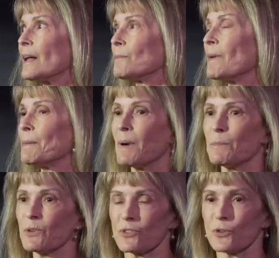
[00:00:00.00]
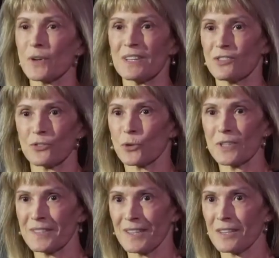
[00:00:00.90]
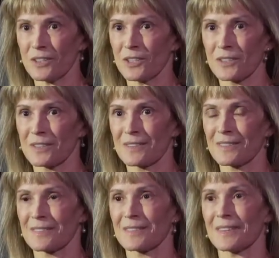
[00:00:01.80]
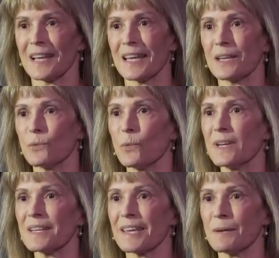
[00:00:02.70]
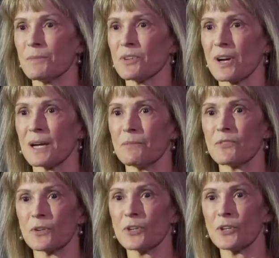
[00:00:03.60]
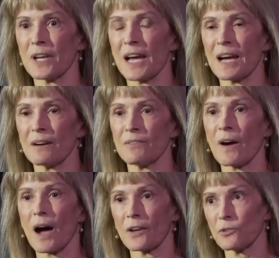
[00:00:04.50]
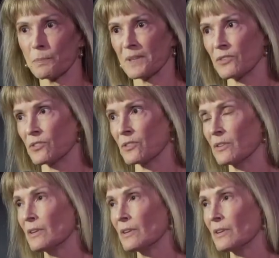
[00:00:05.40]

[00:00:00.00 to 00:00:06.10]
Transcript: My mom was a great storyteller, and when it came time for her to have hospice,